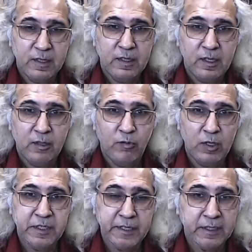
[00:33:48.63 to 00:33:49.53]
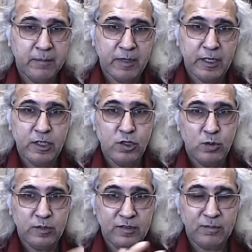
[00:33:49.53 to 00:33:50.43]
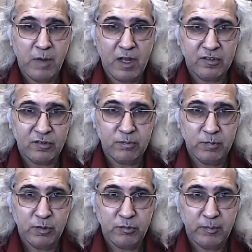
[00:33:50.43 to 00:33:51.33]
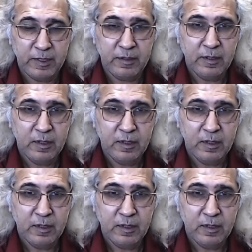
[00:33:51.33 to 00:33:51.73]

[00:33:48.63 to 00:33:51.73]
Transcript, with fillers: converting them into this mass movement